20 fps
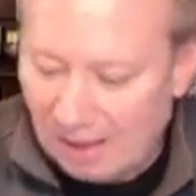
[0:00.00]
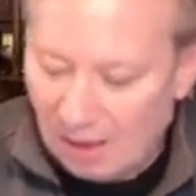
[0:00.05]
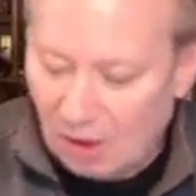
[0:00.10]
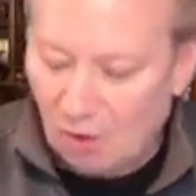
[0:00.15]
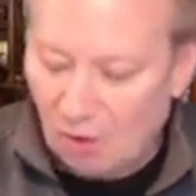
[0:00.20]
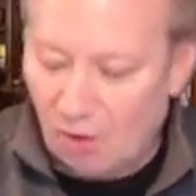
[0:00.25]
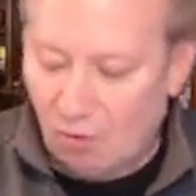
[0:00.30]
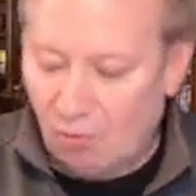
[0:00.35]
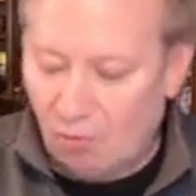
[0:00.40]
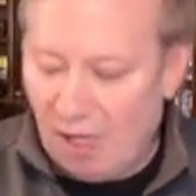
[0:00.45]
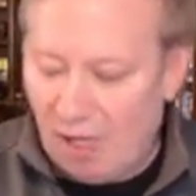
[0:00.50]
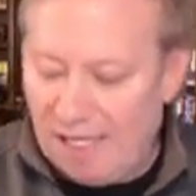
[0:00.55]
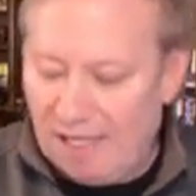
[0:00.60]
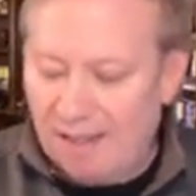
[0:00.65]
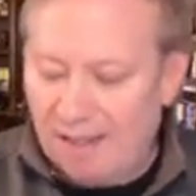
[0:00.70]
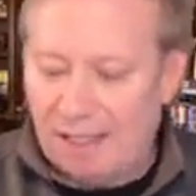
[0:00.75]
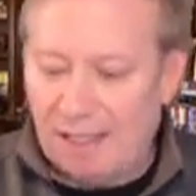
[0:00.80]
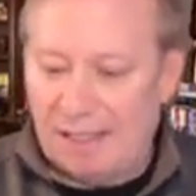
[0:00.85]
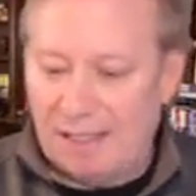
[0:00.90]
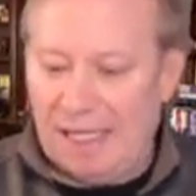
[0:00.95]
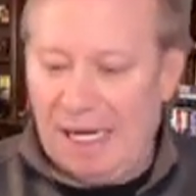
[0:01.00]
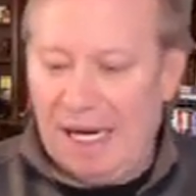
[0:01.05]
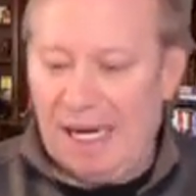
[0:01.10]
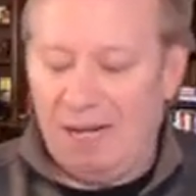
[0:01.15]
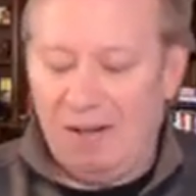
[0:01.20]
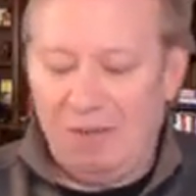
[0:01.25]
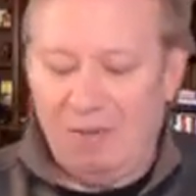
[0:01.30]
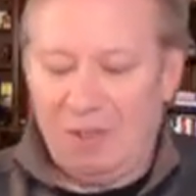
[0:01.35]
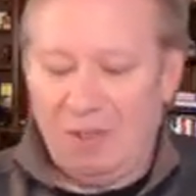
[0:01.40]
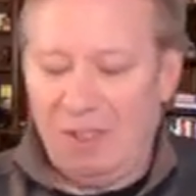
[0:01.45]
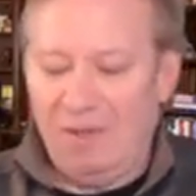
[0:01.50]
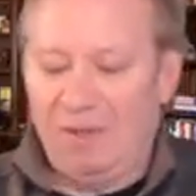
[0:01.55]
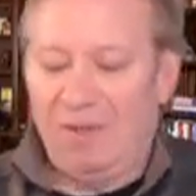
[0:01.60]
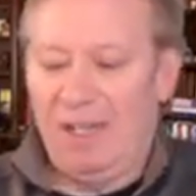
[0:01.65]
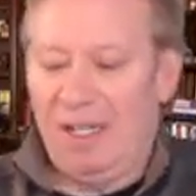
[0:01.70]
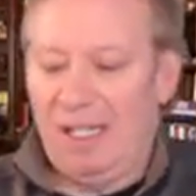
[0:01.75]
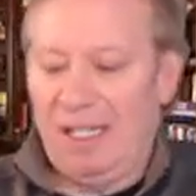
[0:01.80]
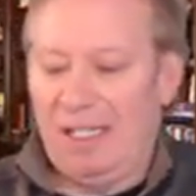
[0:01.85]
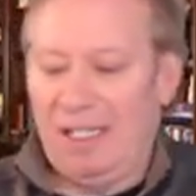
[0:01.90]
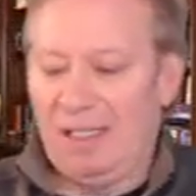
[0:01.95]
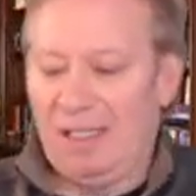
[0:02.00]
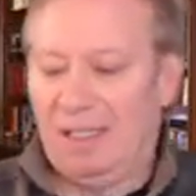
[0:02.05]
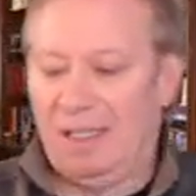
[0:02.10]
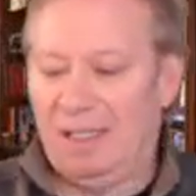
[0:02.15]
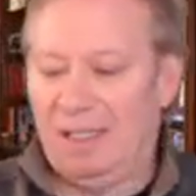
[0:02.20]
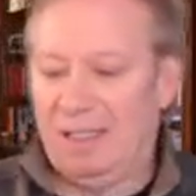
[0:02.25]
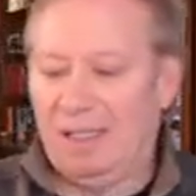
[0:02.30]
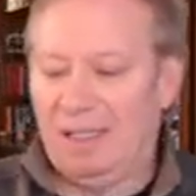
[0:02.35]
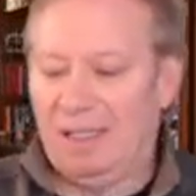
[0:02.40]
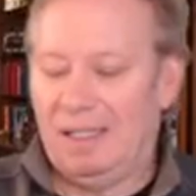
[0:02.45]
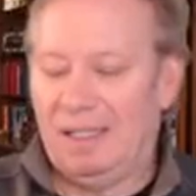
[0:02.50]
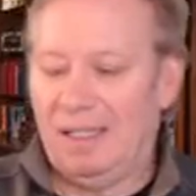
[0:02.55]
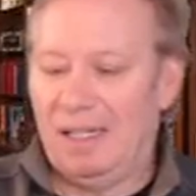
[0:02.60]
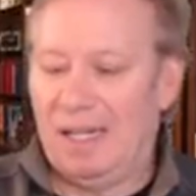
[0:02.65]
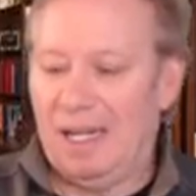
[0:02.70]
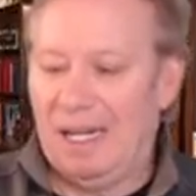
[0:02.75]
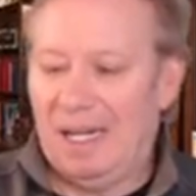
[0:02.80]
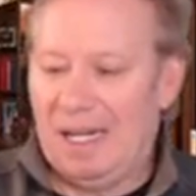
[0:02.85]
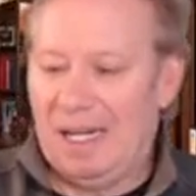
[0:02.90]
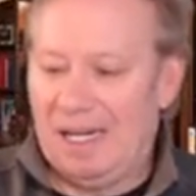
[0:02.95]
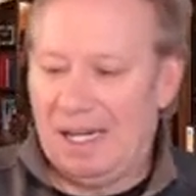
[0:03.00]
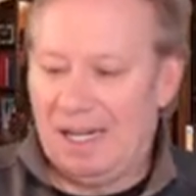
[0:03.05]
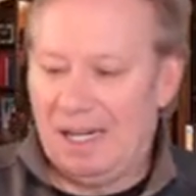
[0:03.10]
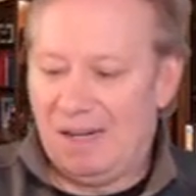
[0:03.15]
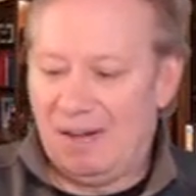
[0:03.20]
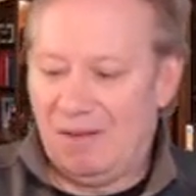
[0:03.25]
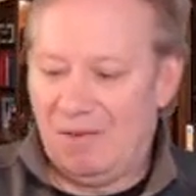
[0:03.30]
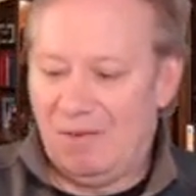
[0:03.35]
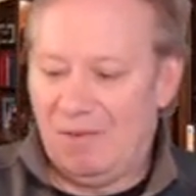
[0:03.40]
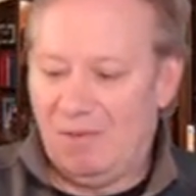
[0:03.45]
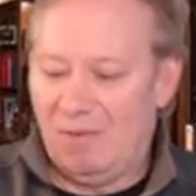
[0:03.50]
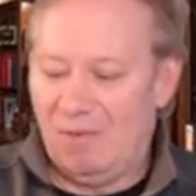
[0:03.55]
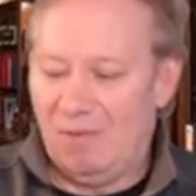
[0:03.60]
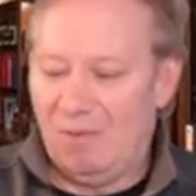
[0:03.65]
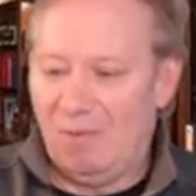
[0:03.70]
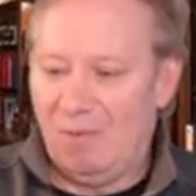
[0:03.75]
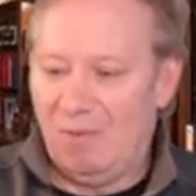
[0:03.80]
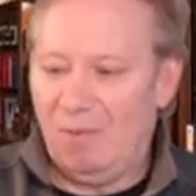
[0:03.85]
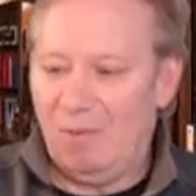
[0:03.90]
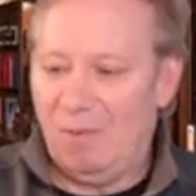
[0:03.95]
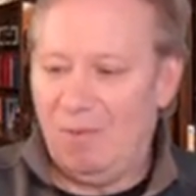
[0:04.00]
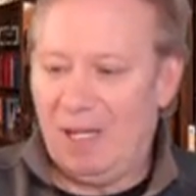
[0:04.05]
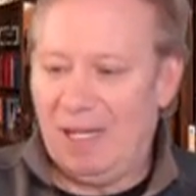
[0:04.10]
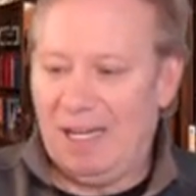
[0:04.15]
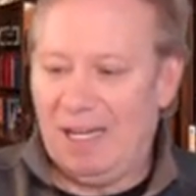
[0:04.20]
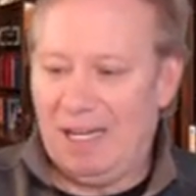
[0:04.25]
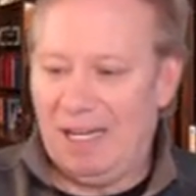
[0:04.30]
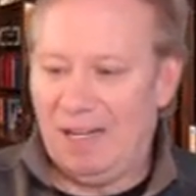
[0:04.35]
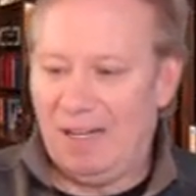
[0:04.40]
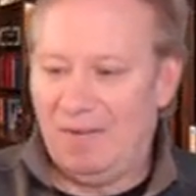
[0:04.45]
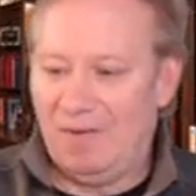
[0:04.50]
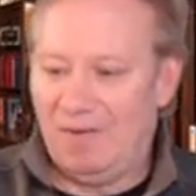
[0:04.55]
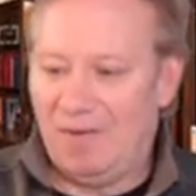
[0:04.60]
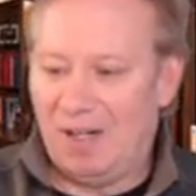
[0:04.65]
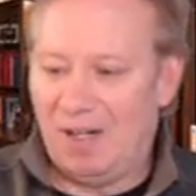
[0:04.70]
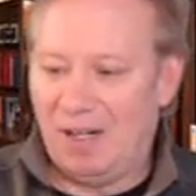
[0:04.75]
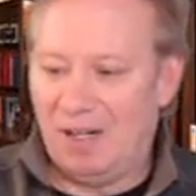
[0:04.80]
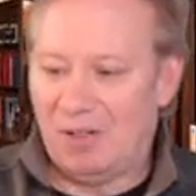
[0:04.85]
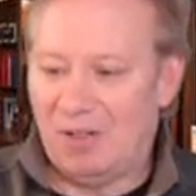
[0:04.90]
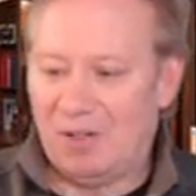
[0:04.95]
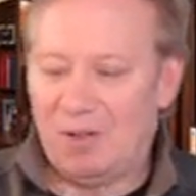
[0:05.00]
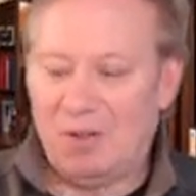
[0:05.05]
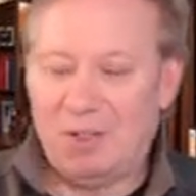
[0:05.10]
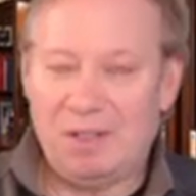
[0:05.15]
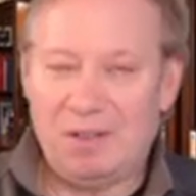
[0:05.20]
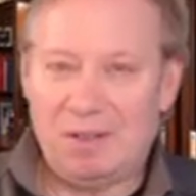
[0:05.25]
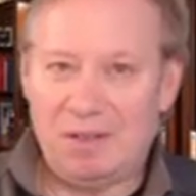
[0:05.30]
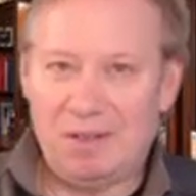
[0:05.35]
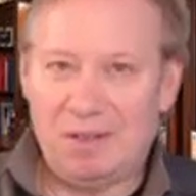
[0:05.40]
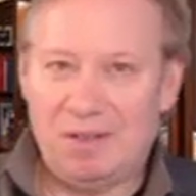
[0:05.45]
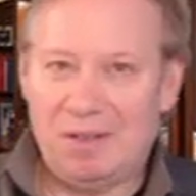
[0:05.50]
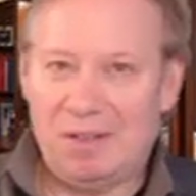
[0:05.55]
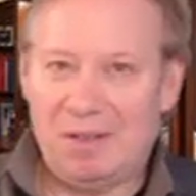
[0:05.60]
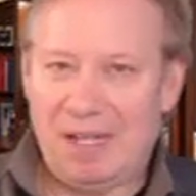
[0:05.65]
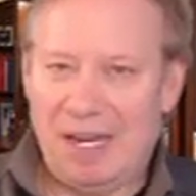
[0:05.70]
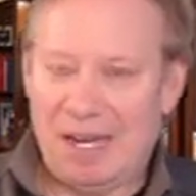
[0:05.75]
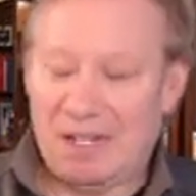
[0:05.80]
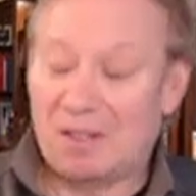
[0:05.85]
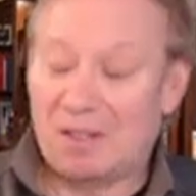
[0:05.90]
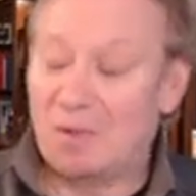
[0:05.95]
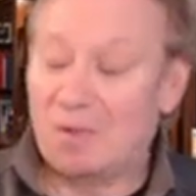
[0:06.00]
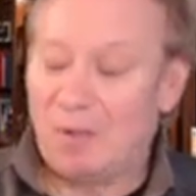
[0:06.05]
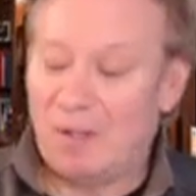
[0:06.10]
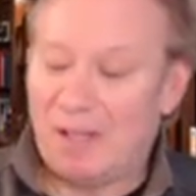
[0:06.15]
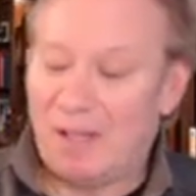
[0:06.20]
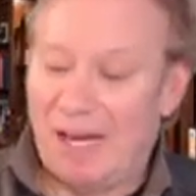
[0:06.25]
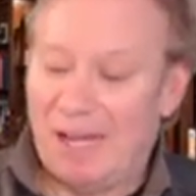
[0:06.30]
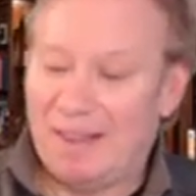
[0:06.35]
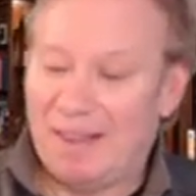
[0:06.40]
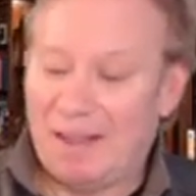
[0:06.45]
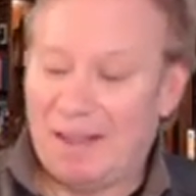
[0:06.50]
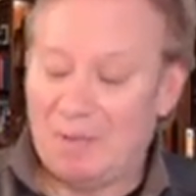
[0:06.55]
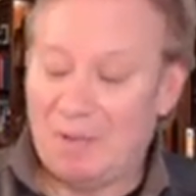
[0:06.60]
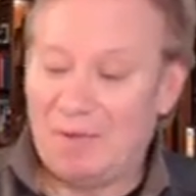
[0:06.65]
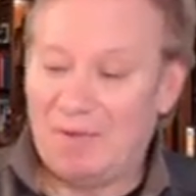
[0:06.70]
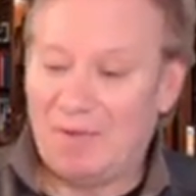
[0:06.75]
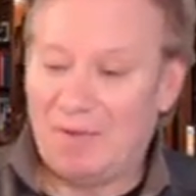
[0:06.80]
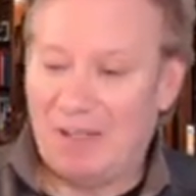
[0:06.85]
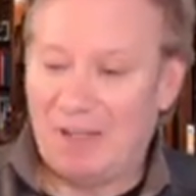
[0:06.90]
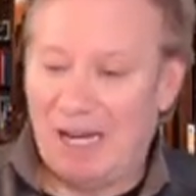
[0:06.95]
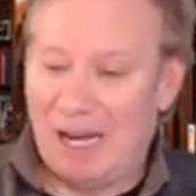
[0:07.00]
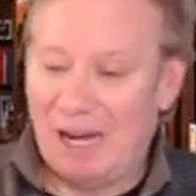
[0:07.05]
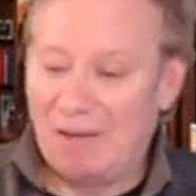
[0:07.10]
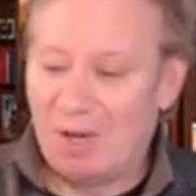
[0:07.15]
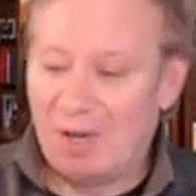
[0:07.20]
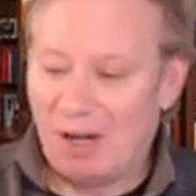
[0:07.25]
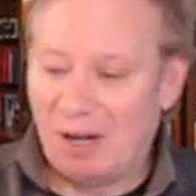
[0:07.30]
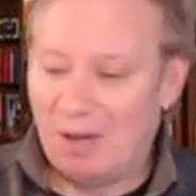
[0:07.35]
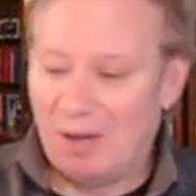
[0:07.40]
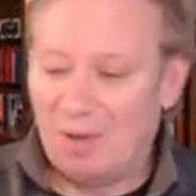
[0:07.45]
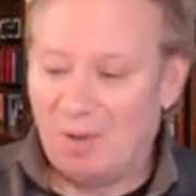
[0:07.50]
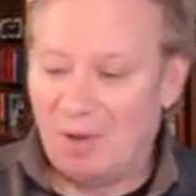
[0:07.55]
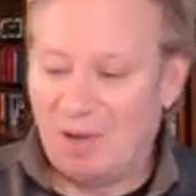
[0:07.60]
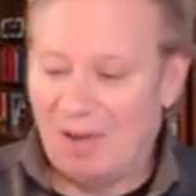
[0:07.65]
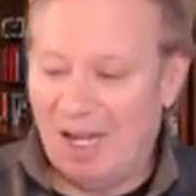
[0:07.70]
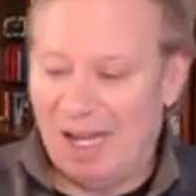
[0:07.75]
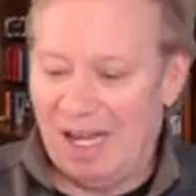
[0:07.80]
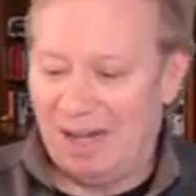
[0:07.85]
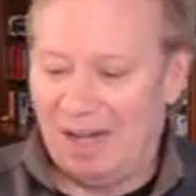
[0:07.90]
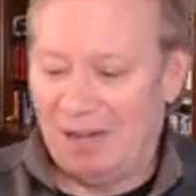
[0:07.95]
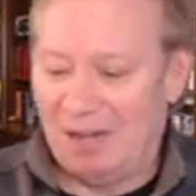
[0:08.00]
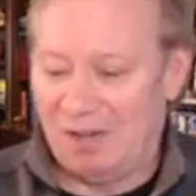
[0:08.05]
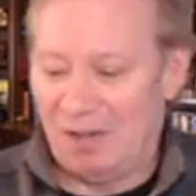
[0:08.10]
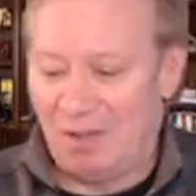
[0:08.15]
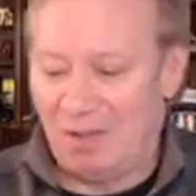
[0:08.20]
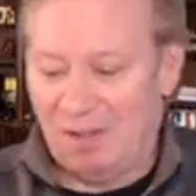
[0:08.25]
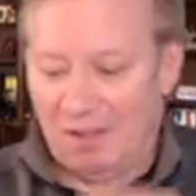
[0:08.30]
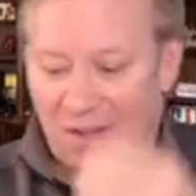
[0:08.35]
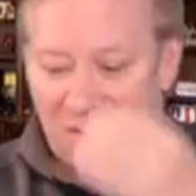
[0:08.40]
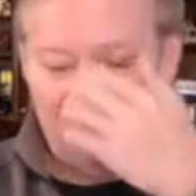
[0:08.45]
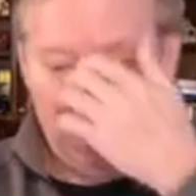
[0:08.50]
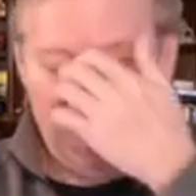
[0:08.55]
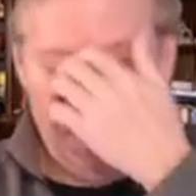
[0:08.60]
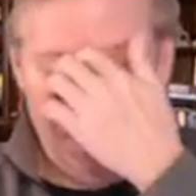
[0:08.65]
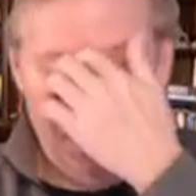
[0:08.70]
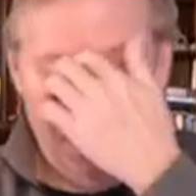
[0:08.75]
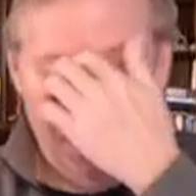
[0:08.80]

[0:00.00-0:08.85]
The race is now defined. Now we have our choices. Actually, I would argue we've had our choices.